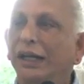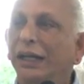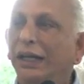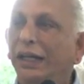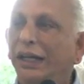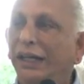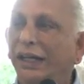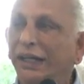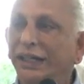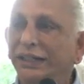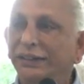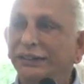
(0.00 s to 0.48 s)

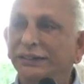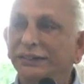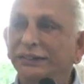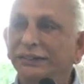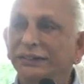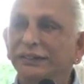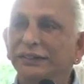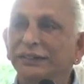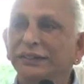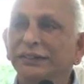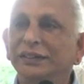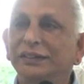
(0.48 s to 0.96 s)

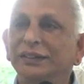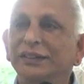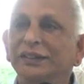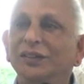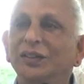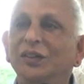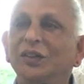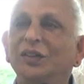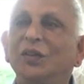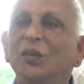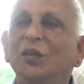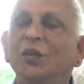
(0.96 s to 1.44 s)
And
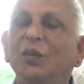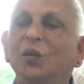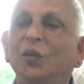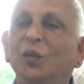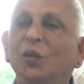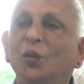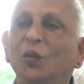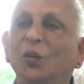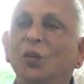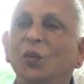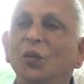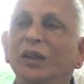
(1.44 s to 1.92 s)

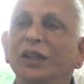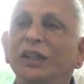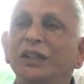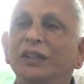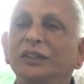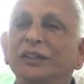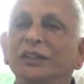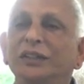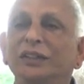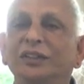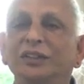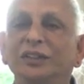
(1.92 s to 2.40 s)

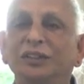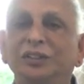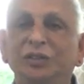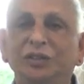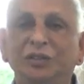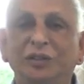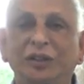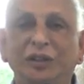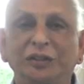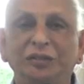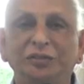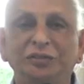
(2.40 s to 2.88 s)
when
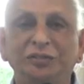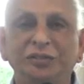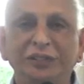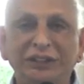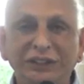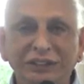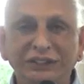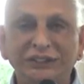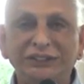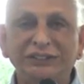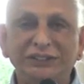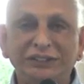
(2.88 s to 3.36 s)
you have
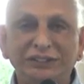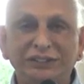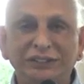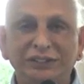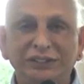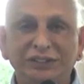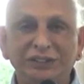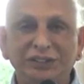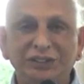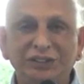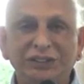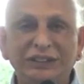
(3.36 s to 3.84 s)
finished,
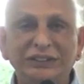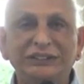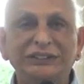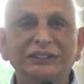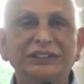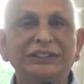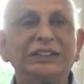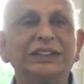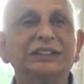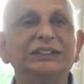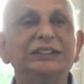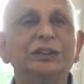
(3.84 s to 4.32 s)
you can
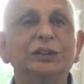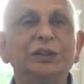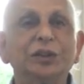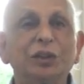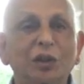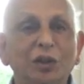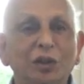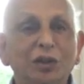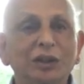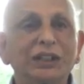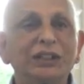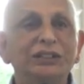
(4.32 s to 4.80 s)
sit as
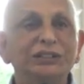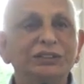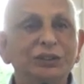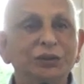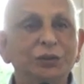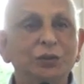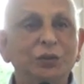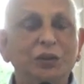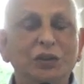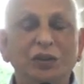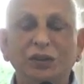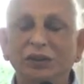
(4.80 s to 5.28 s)
long as
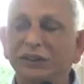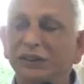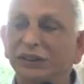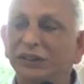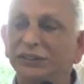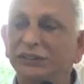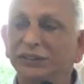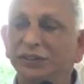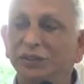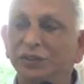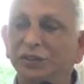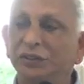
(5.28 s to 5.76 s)
you want.
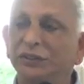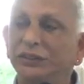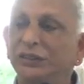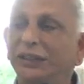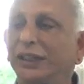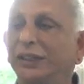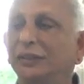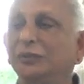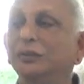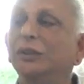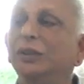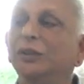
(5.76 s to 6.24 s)
There is no
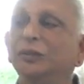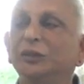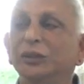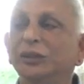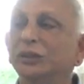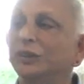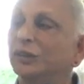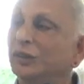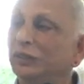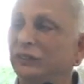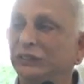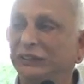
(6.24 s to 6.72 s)
time
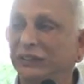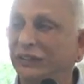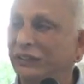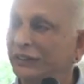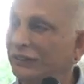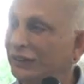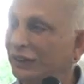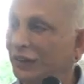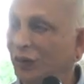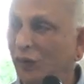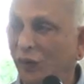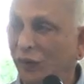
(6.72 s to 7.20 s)
limit on
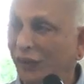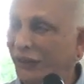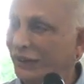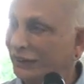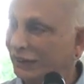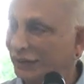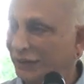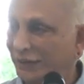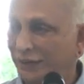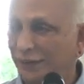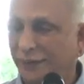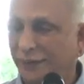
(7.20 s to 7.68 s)
sitting quietly.